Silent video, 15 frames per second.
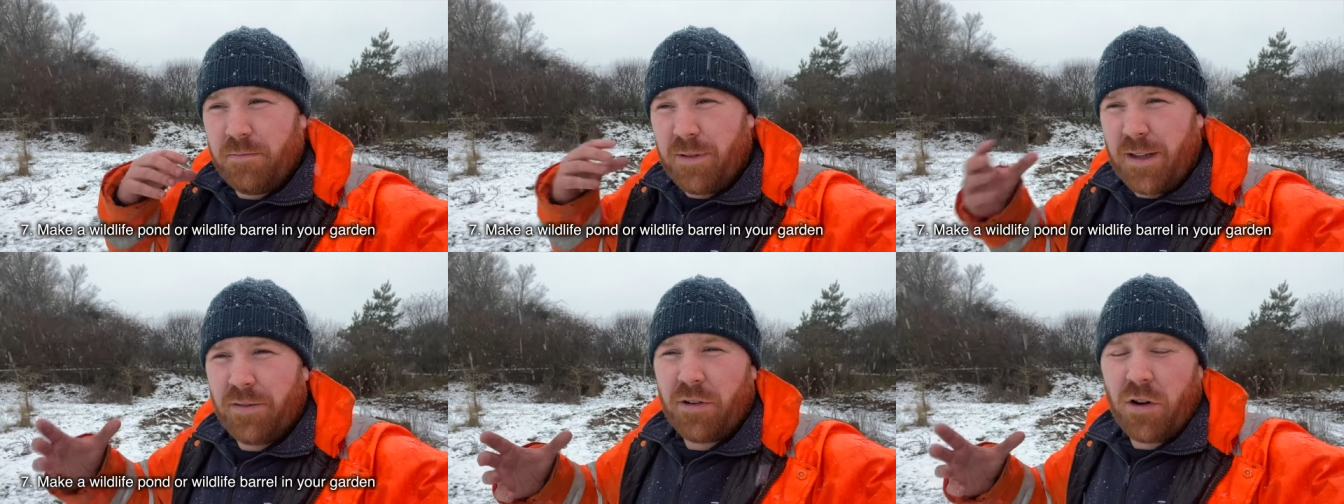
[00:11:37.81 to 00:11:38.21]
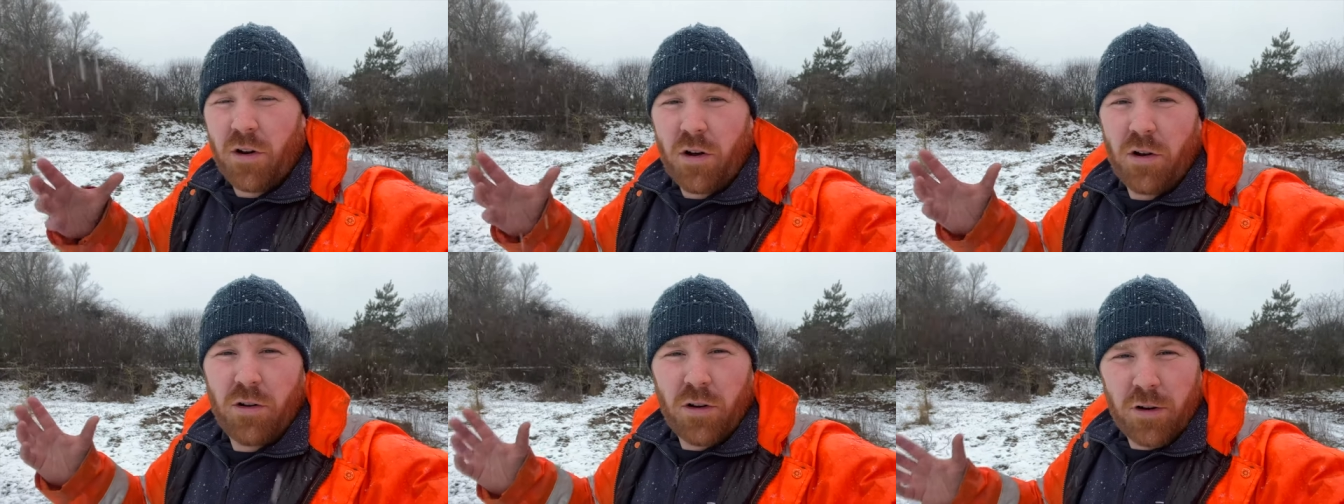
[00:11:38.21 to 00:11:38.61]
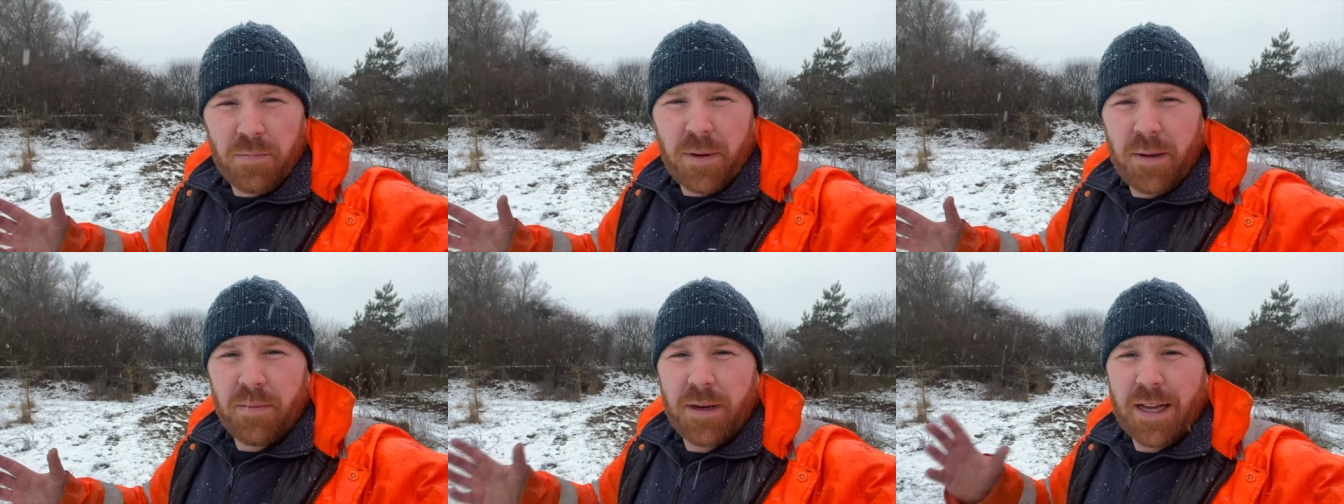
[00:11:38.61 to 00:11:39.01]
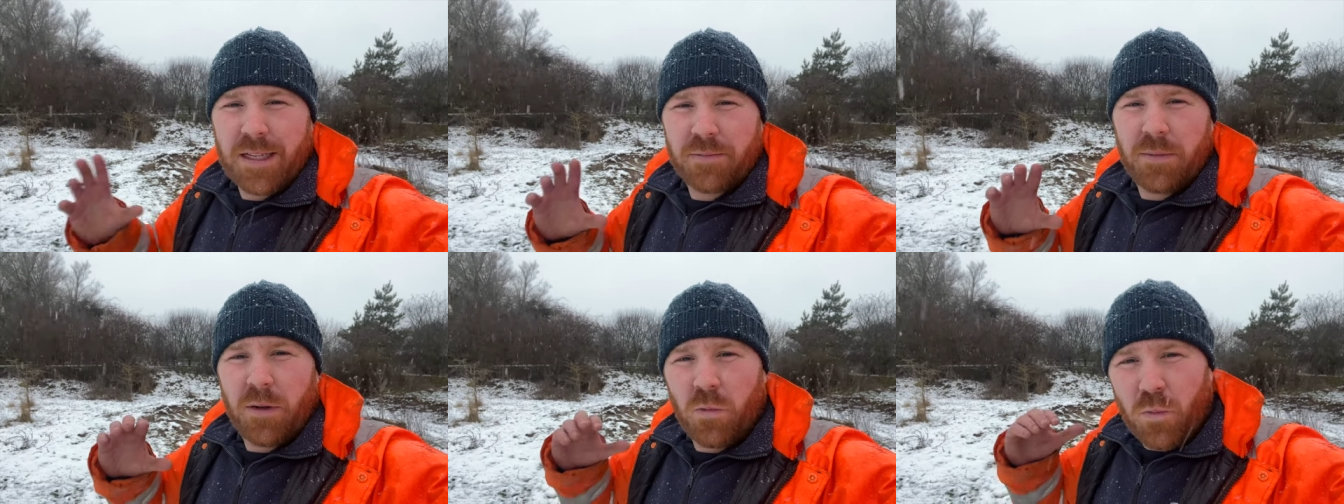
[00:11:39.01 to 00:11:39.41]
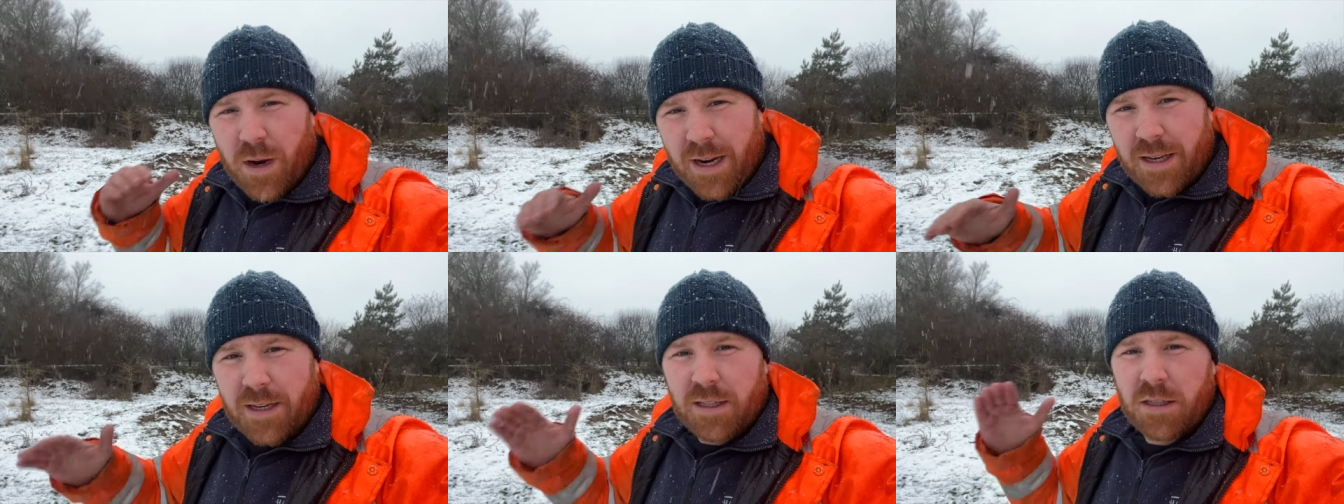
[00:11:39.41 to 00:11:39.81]
believe it or not, a lot of people ask me,
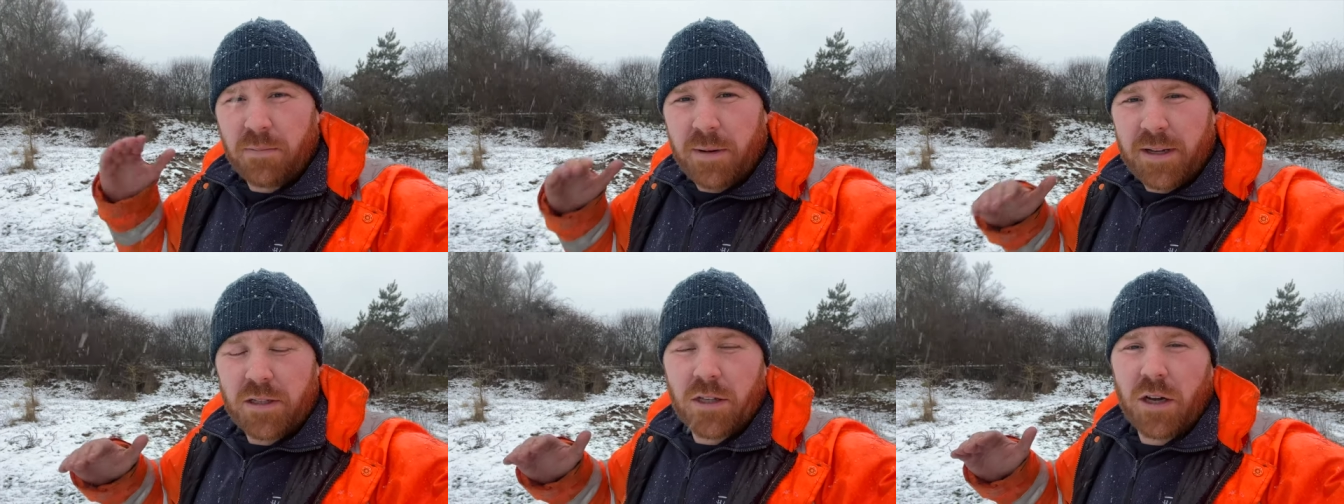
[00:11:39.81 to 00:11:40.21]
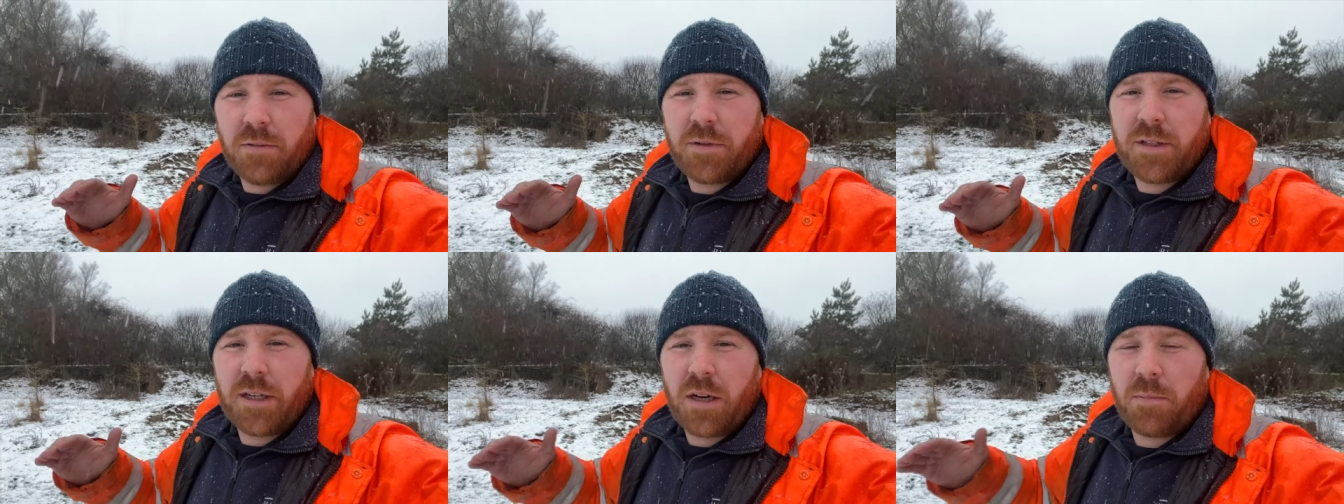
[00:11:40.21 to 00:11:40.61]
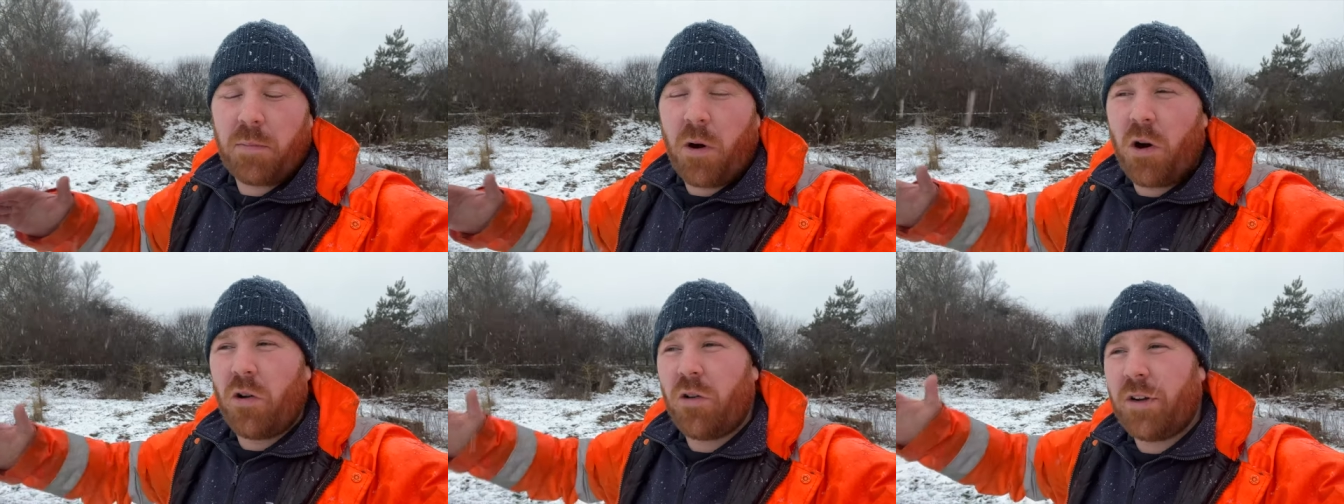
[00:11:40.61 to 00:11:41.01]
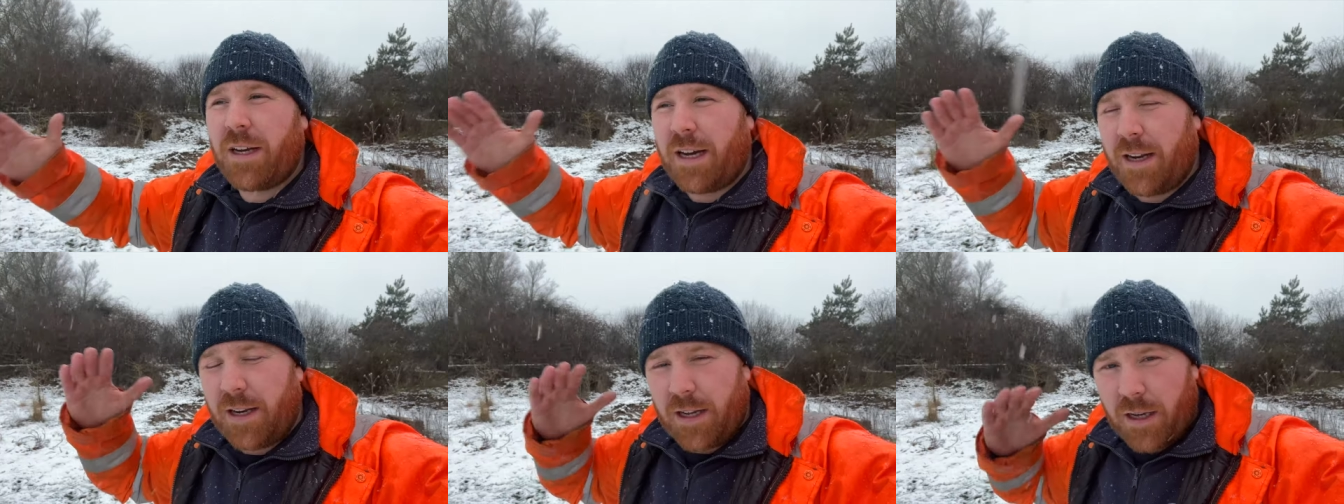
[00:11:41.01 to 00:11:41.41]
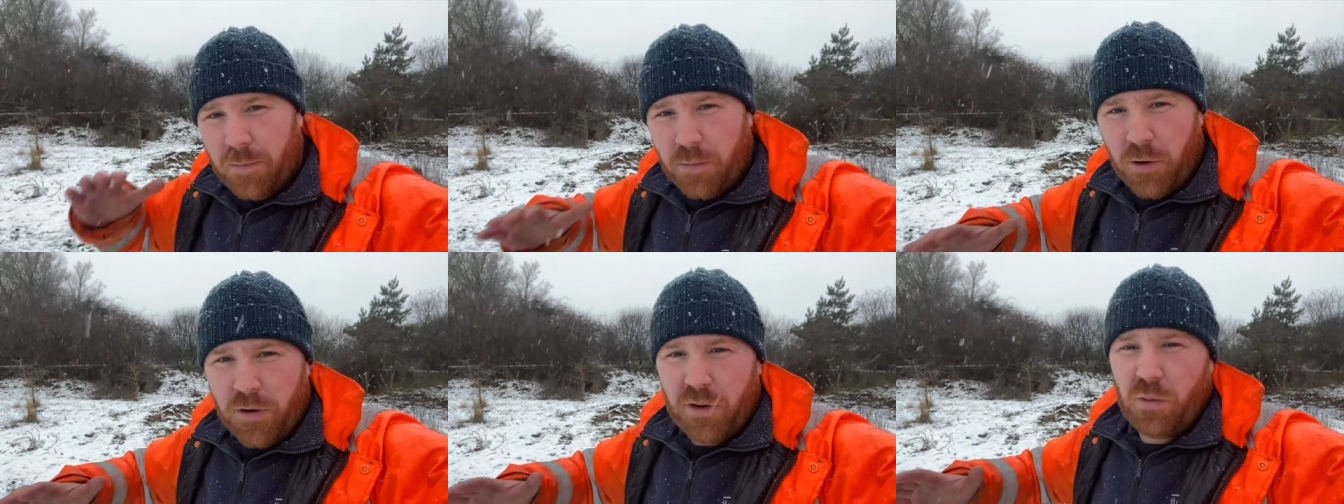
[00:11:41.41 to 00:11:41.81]
when is the best time to dig a pond? Can I dig a
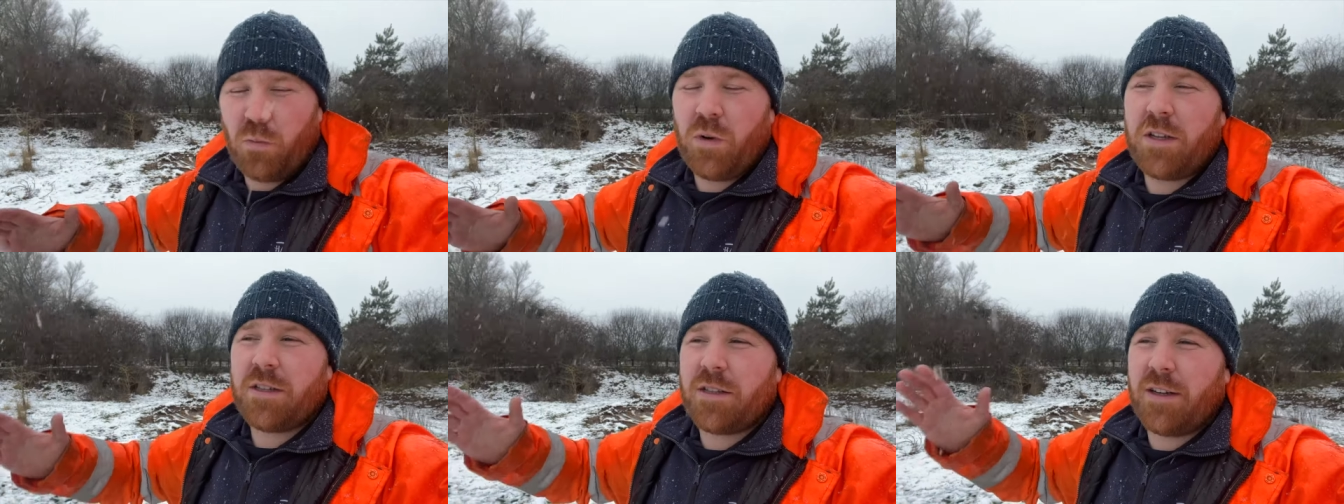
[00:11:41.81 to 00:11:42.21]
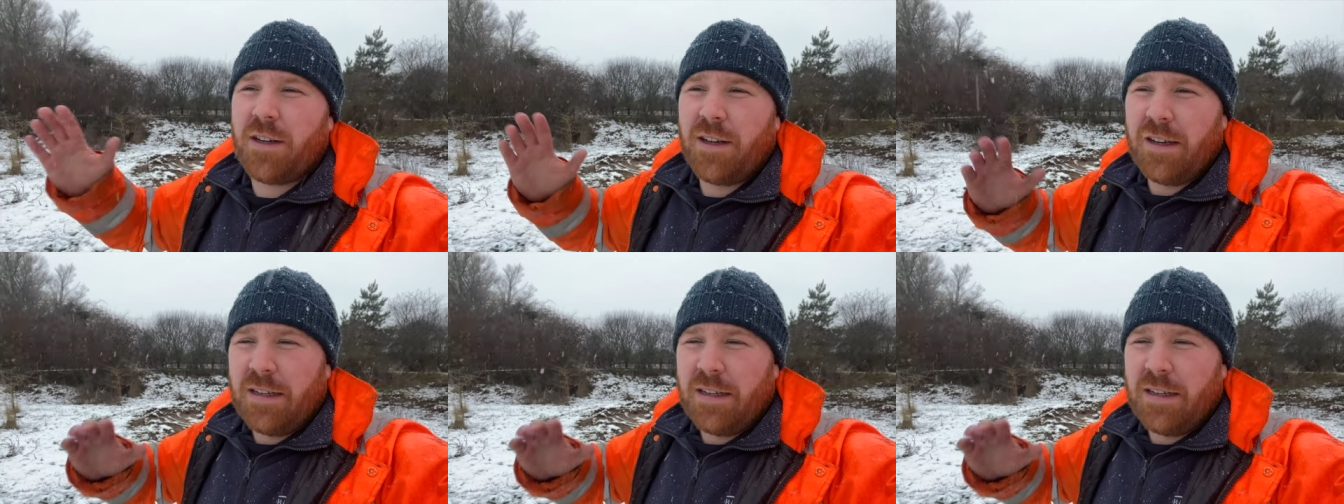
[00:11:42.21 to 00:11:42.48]
pond in winter?